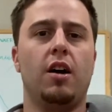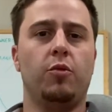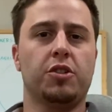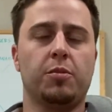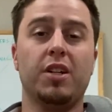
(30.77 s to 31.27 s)

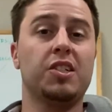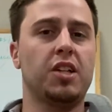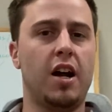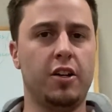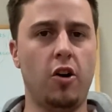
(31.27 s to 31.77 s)
With somebody
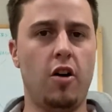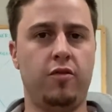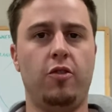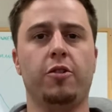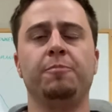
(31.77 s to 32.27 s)
signing off
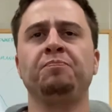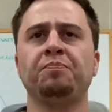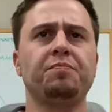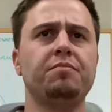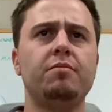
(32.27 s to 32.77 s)
on them.
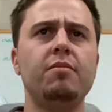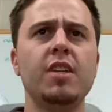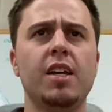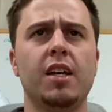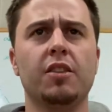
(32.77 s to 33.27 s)

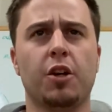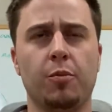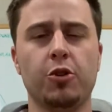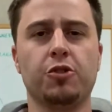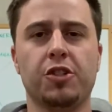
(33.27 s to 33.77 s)
In the
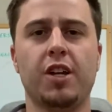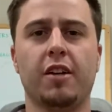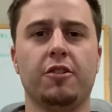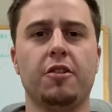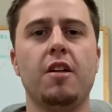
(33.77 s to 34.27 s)
commercial
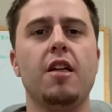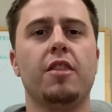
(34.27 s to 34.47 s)
sector,